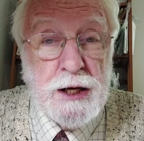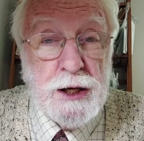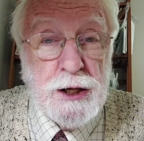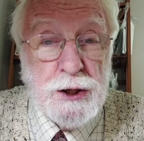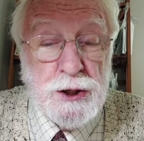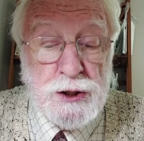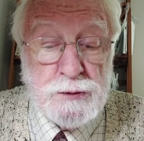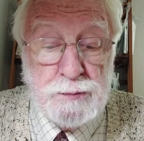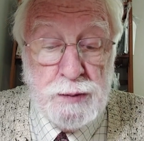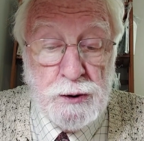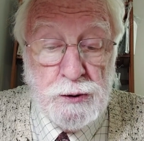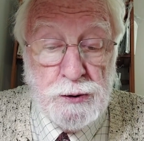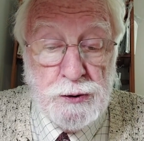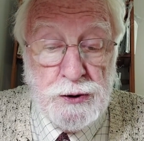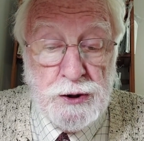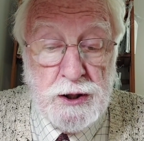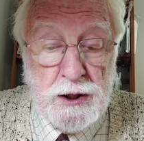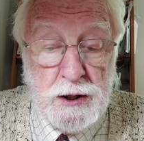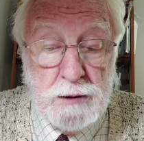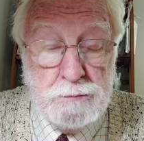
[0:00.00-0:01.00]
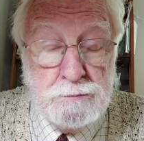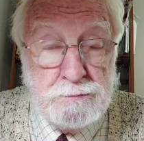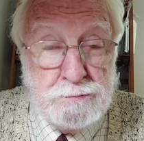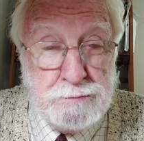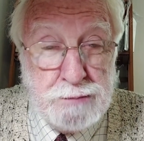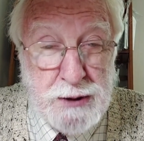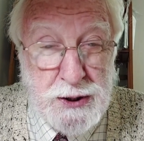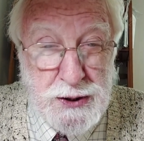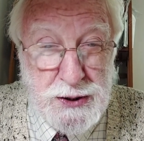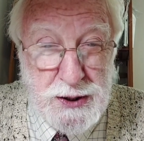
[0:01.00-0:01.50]
is both
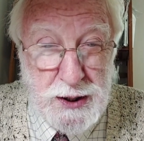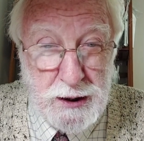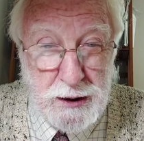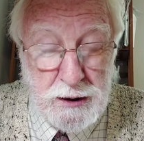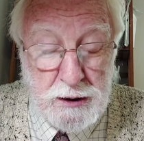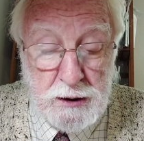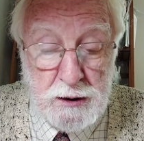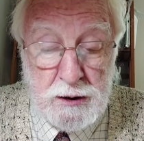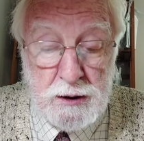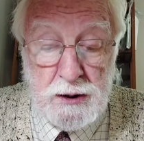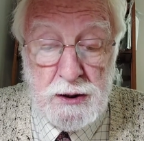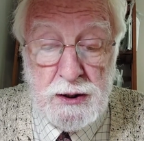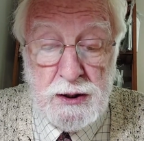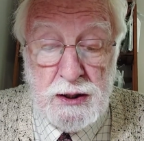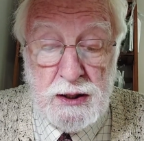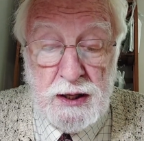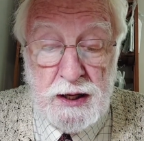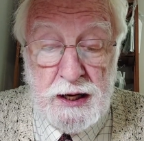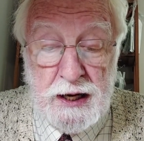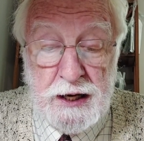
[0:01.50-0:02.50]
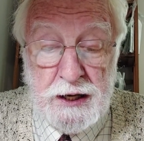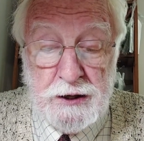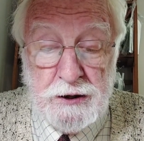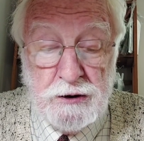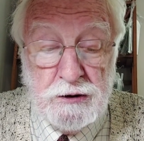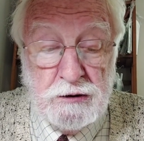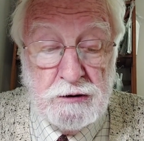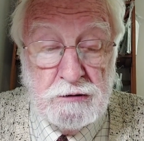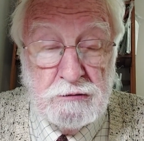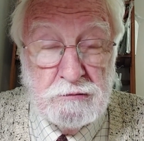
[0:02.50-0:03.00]
bizarre
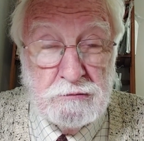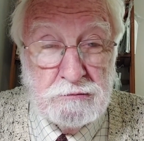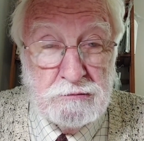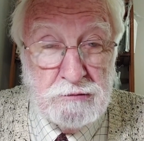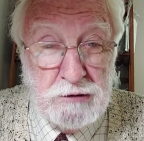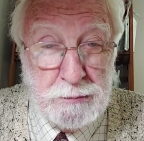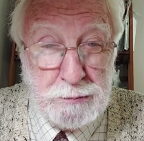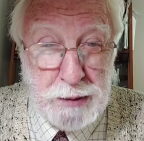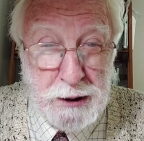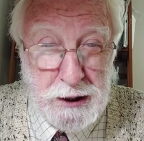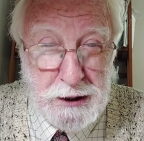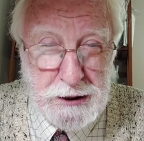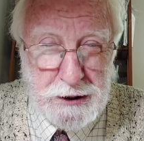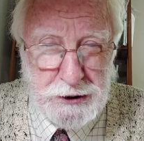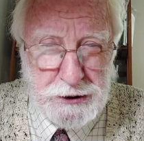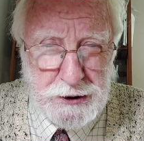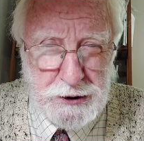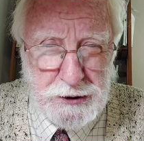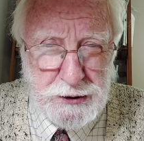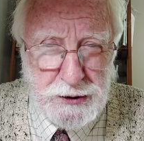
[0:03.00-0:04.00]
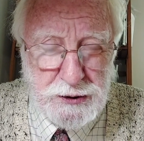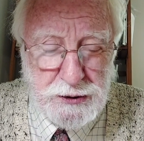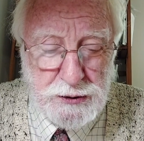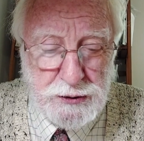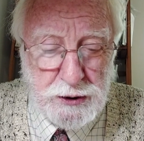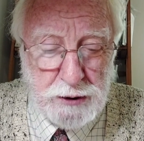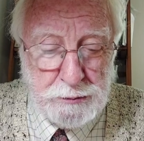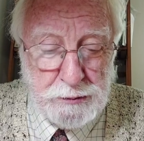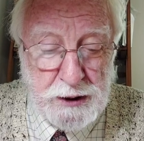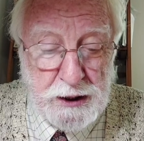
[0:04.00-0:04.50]
and repugnant
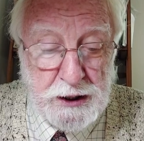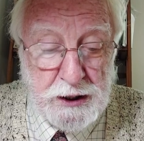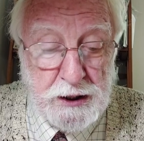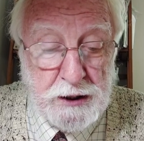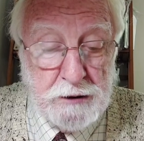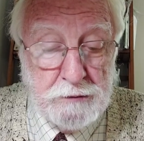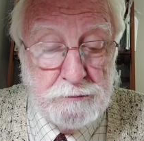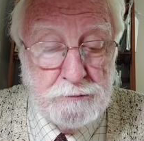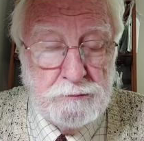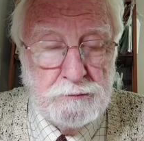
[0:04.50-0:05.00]
to me.